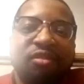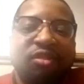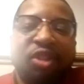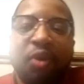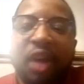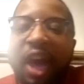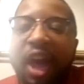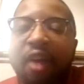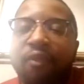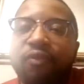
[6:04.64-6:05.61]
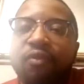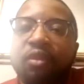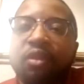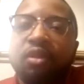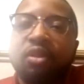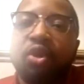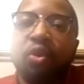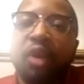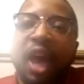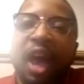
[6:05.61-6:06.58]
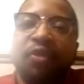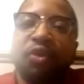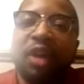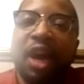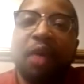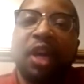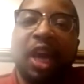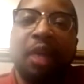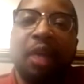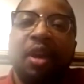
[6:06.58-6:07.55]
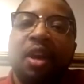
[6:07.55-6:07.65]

2.5, 3-hour game.